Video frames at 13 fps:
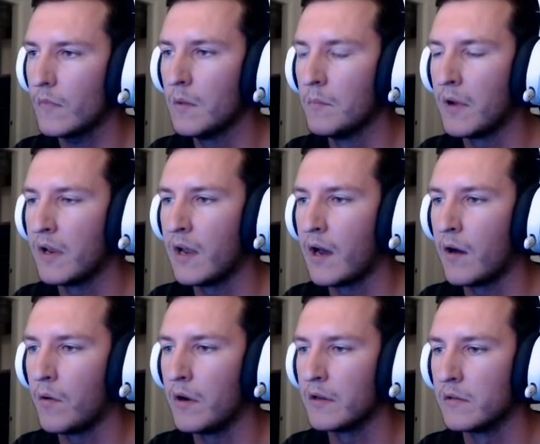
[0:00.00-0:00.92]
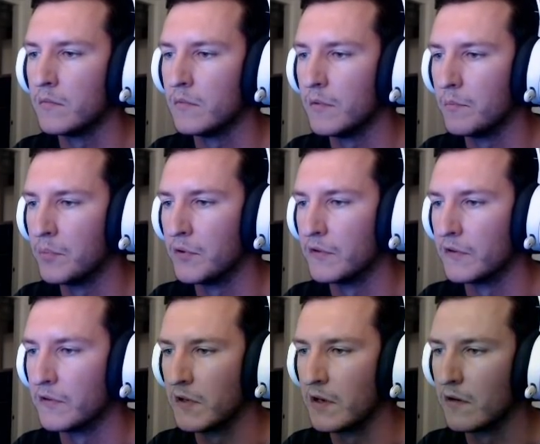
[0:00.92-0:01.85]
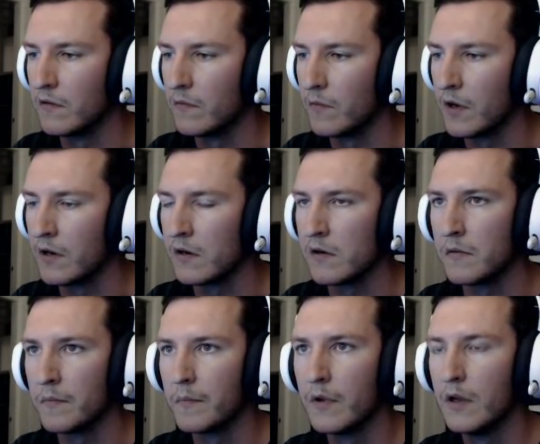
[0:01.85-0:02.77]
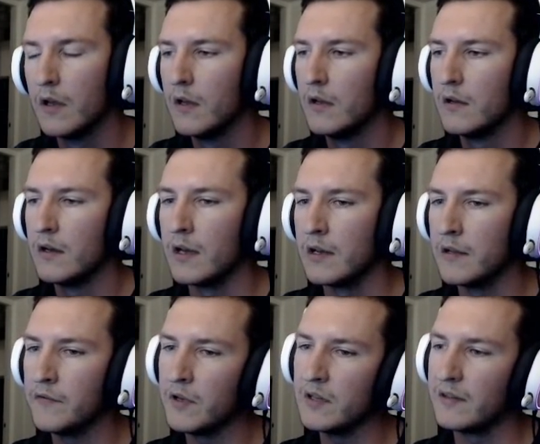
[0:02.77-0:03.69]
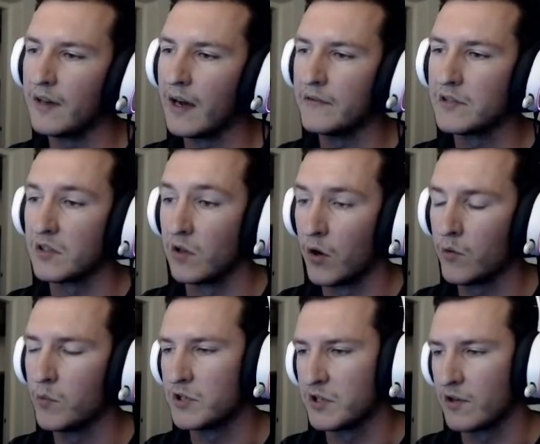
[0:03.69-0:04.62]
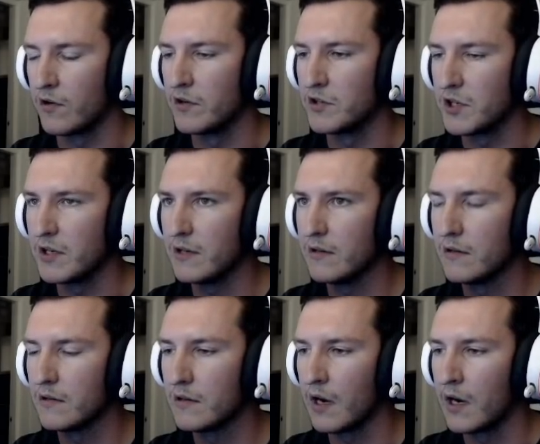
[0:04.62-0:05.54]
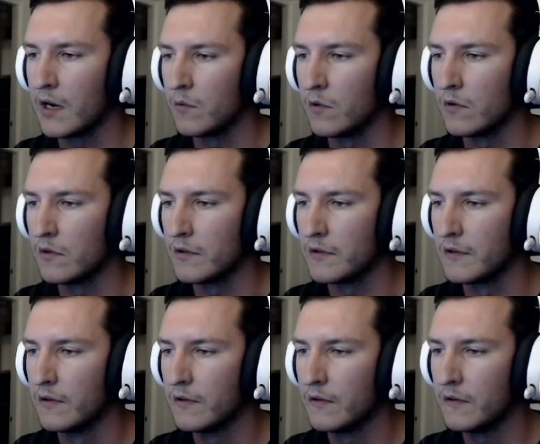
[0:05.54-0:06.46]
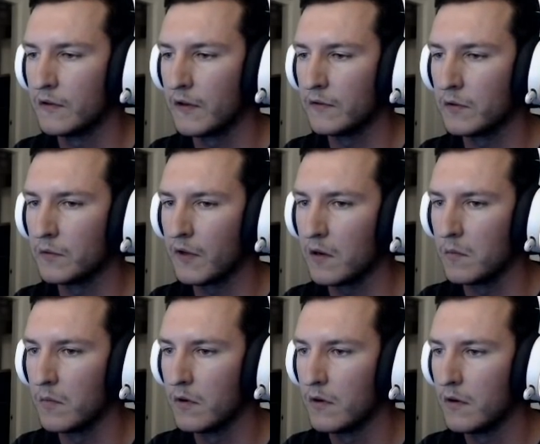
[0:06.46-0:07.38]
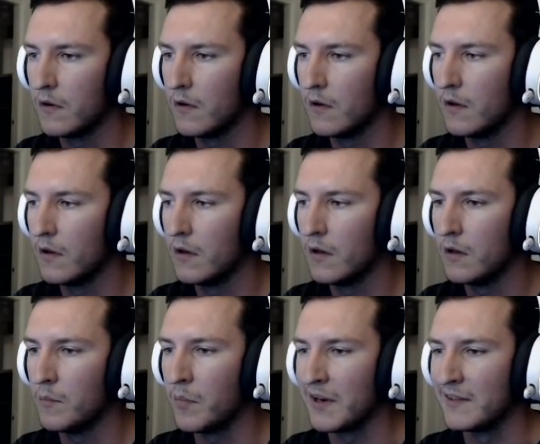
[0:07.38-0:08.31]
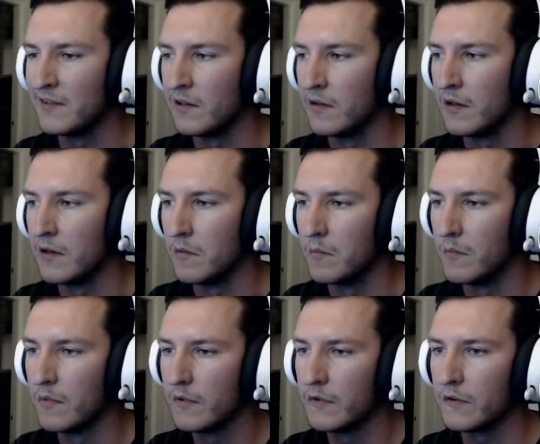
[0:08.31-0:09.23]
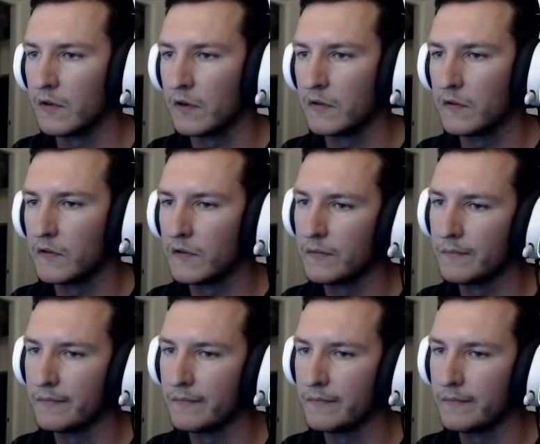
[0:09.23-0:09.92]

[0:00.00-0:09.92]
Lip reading: But now I can put this gear right here. And if he dives low, which is RNG, I will save some time. But it didn't hit him, so that's...